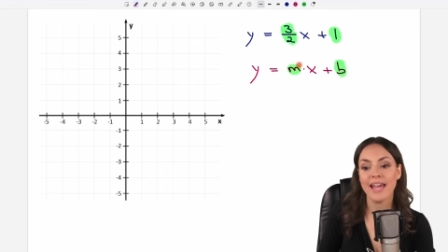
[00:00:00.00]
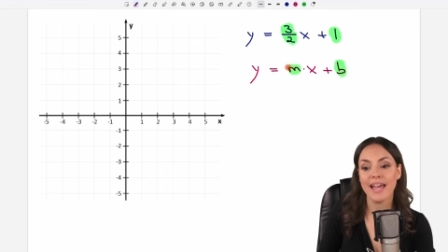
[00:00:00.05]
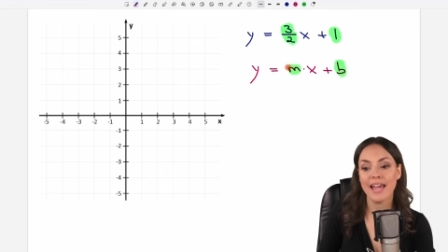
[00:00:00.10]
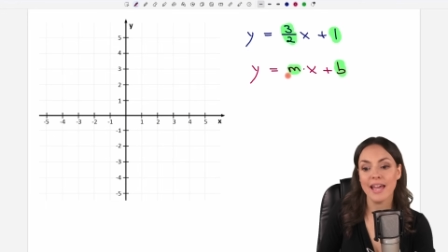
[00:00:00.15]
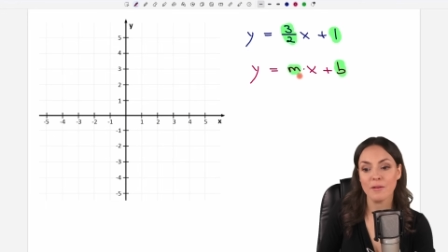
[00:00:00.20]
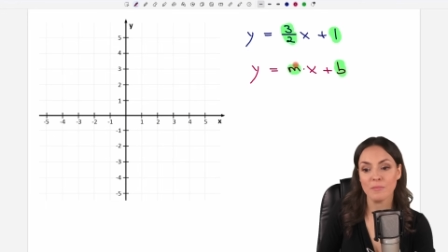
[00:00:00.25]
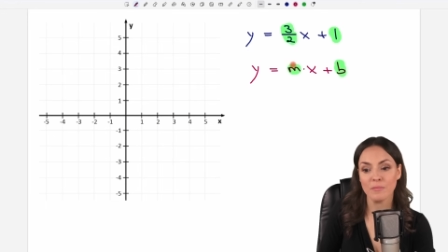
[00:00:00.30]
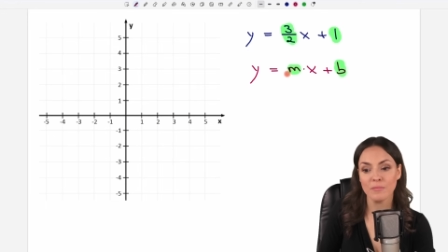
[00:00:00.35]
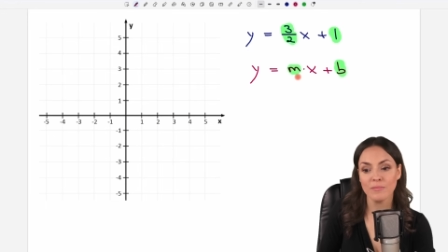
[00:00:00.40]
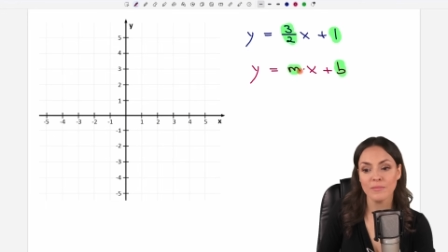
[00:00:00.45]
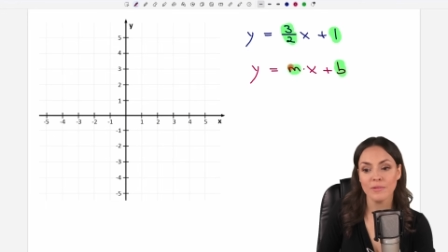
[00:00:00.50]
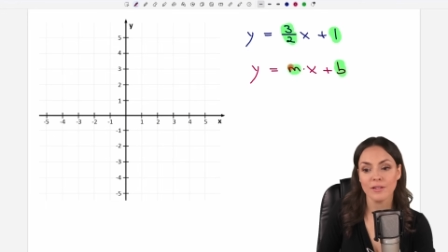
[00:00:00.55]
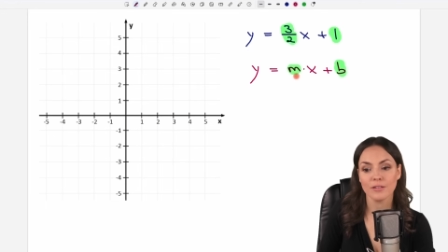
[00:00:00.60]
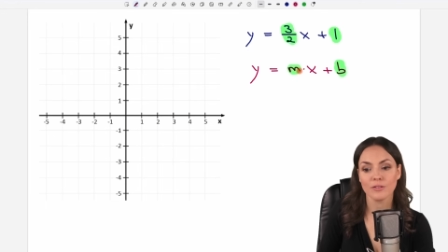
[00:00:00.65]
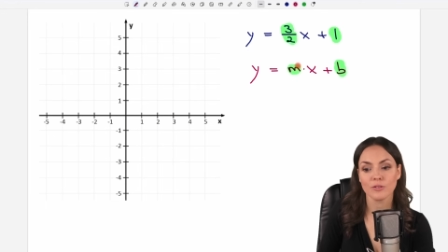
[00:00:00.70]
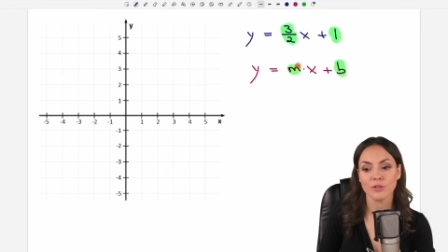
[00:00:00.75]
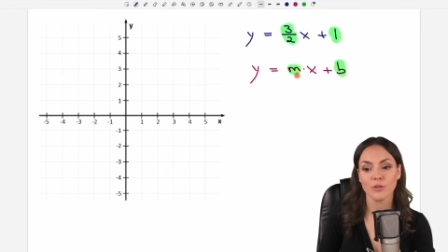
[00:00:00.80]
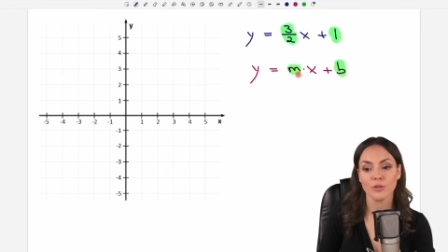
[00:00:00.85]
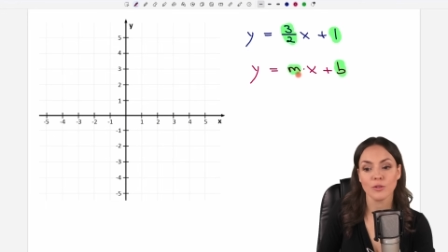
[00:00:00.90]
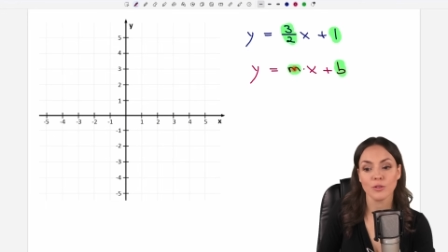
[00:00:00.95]
M
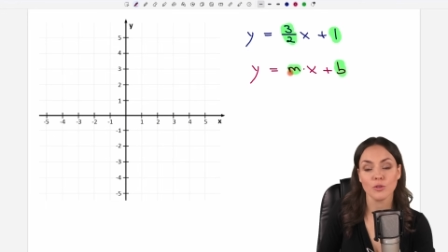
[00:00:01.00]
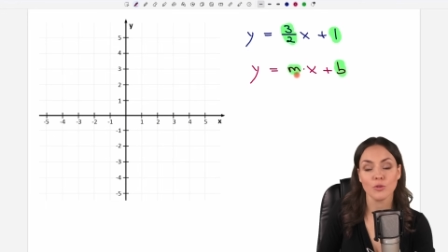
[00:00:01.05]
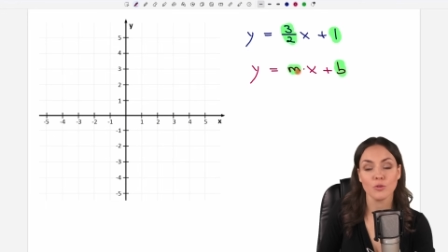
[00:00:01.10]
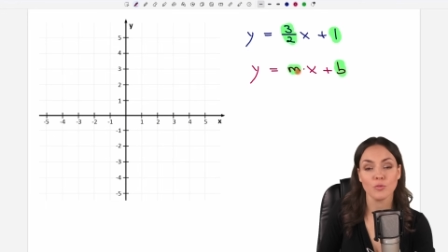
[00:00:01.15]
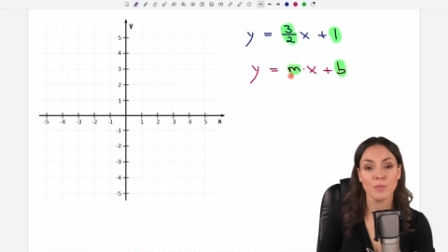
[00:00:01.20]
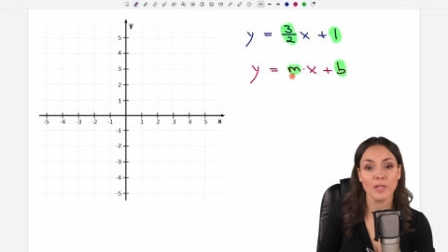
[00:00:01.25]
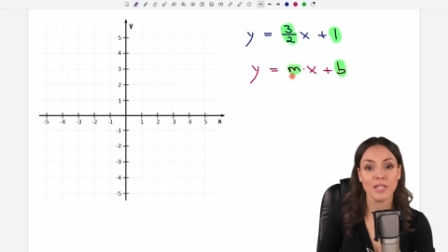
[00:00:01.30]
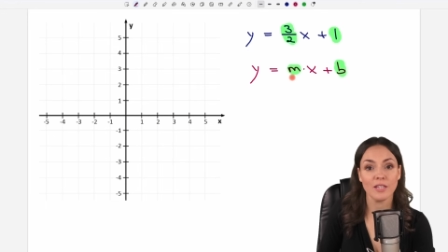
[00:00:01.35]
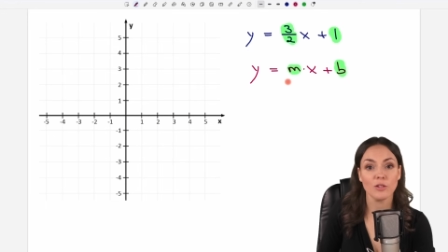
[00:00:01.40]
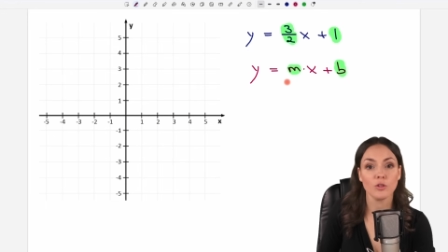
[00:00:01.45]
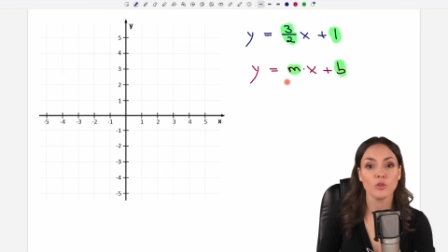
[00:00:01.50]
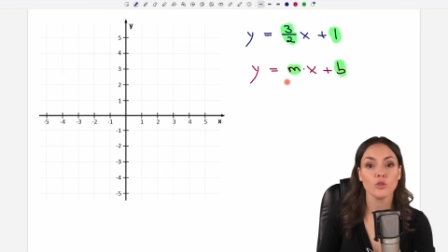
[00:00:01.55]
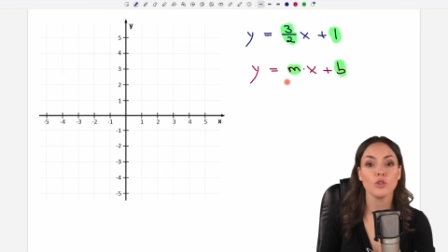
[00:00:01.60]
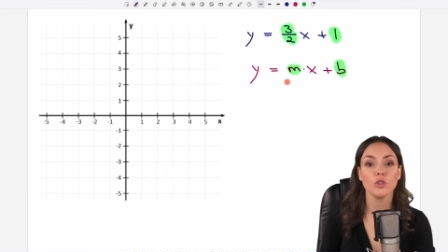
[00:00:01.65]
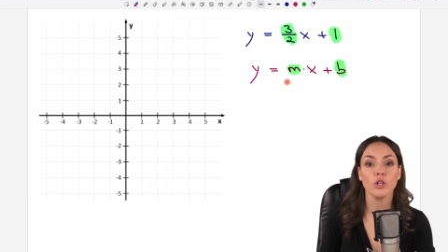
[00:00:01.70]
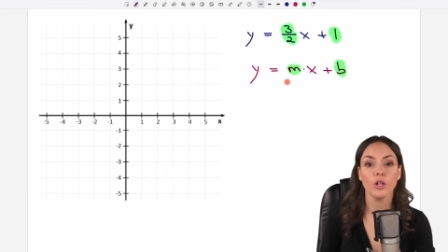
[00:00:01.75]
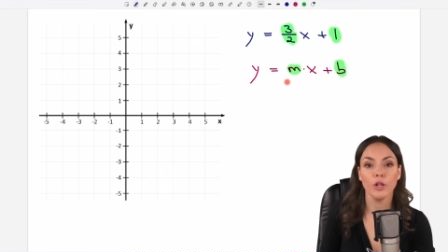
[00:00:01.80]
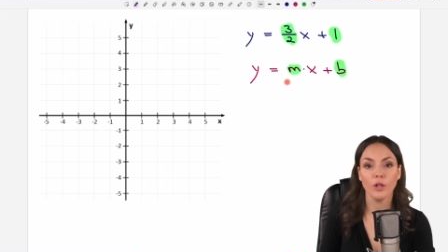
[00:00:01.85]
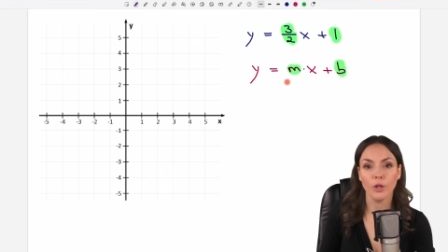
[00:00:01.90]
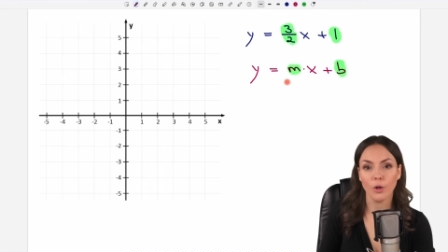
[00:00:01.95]
is going to be the
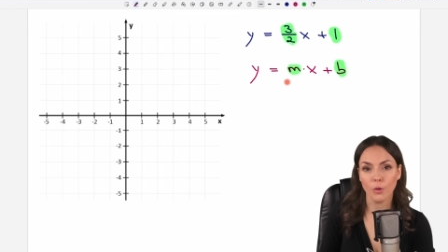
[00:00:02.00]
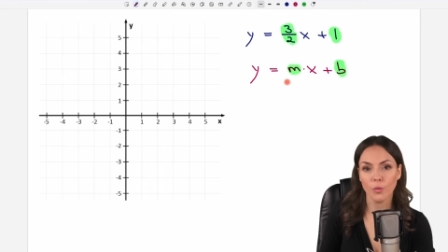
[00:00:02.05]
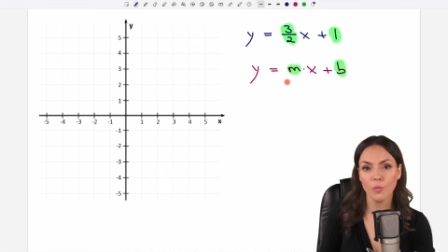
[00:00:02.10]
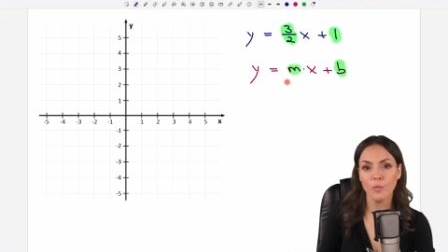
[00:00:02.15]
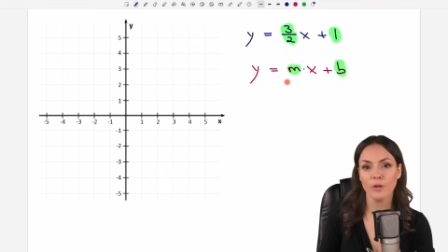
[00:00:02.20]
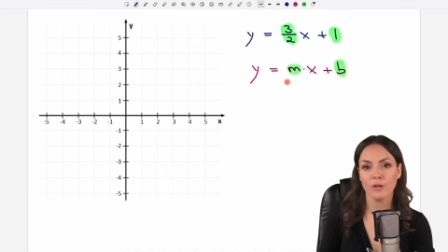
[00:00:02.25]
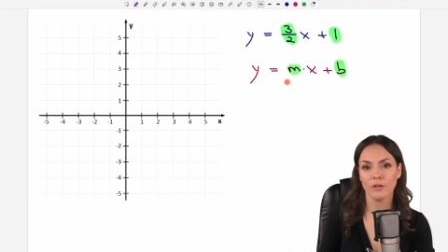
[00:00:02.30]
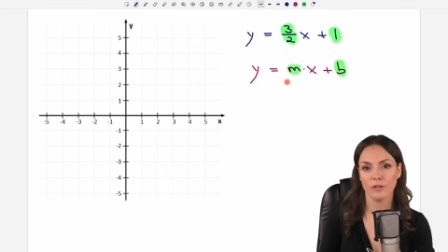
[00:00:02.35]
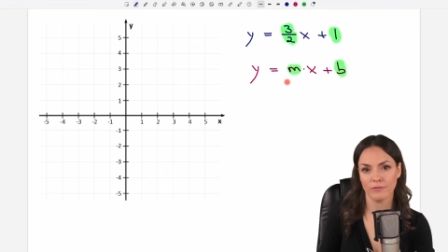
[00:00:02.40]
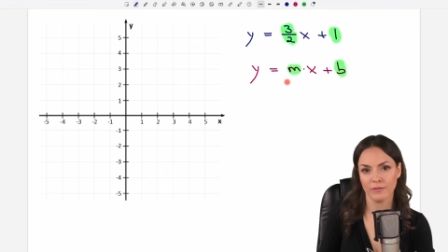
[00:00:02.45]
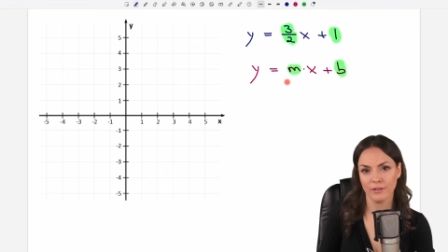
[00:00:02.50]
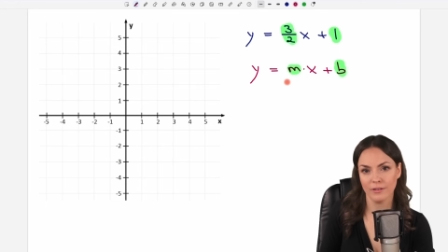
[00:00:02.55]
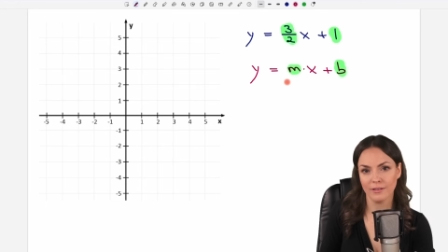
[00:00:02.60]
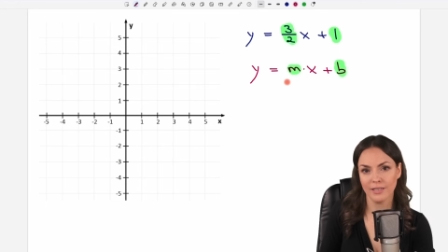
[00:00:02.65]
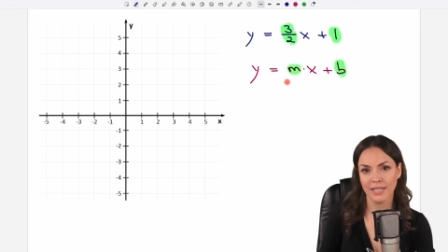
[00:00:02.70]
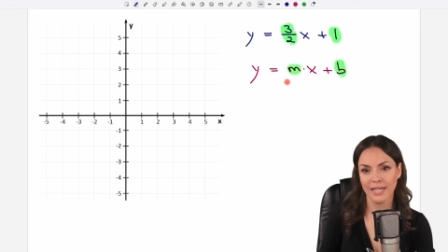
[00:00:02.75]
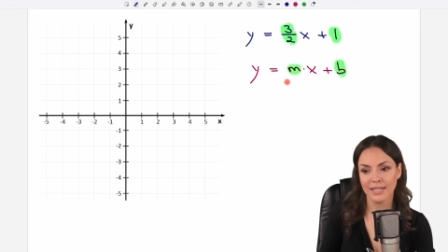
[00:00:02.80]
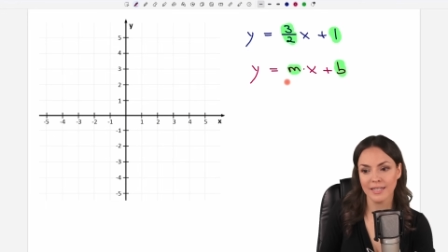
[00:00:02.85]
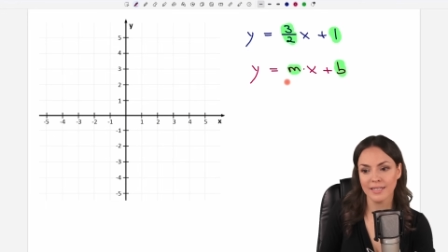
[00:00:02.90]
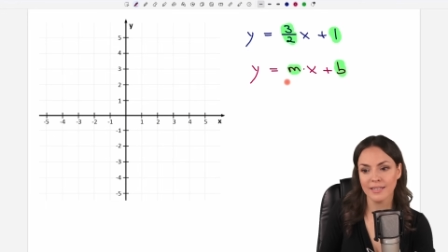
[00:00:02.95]
slope of our
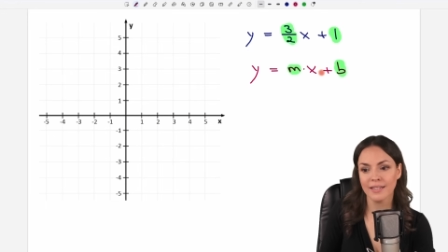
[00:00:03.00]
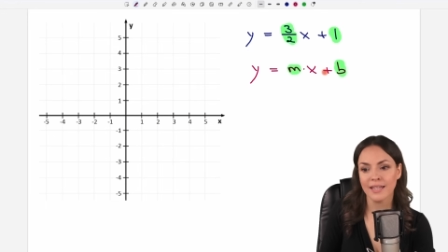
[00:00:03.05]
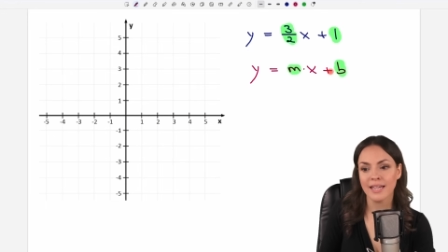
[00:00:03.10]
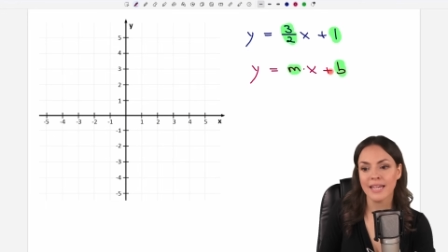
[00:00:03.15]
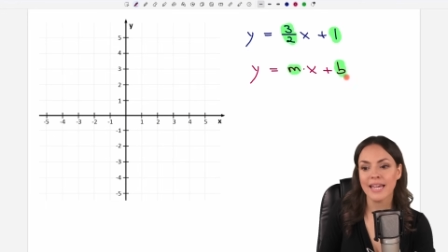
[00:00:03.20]
line,